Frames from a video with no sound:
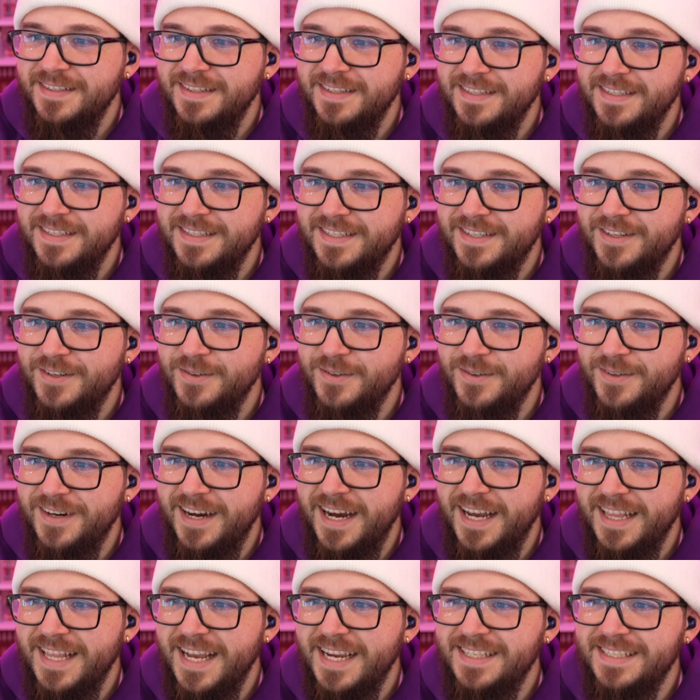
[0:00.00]
That's cool. I
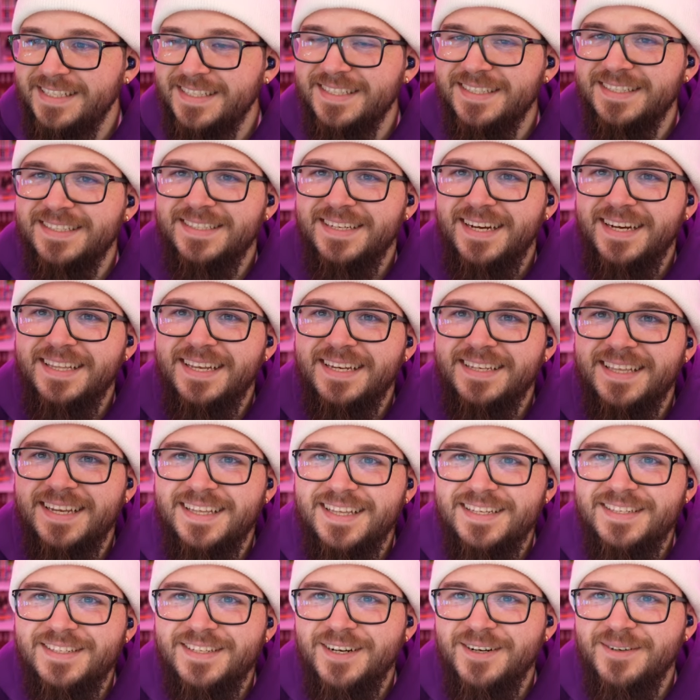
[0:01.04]
like this. I like that.
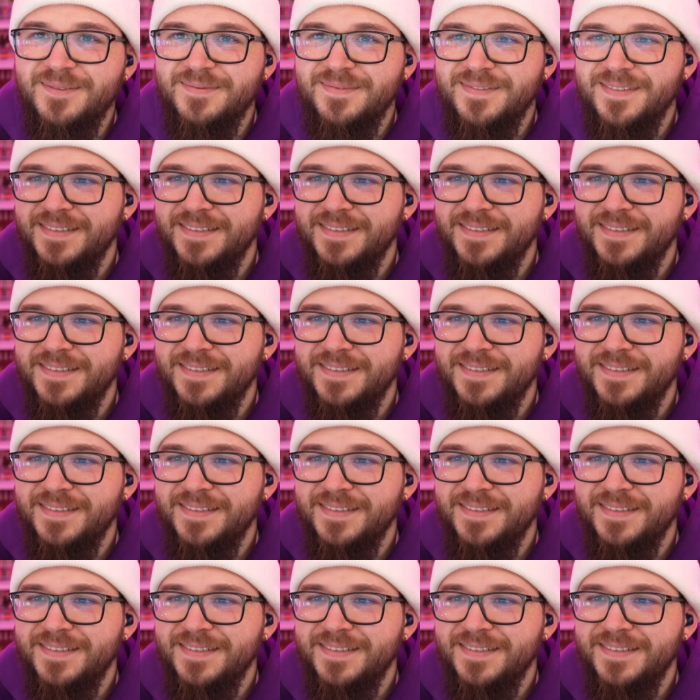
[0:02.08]
That's dope.